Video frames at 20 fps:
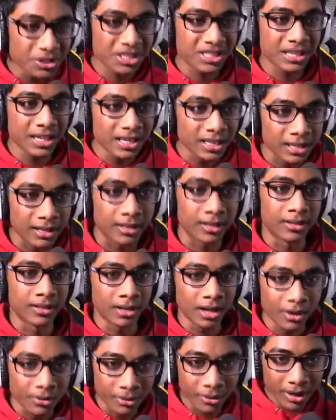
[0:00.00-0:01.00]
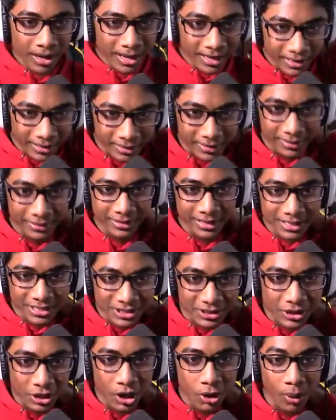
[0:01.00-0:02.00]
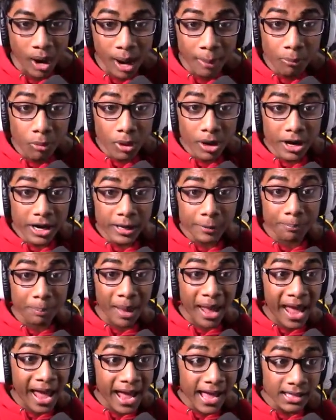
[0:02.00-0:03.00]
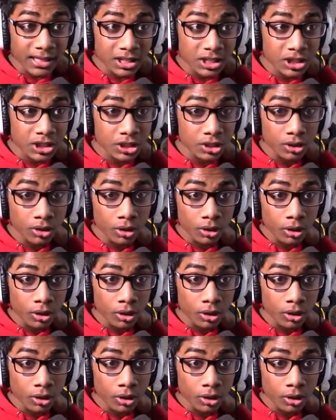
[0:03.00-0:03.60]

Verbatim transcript: City. Alright, let's go. I'm wearing pants?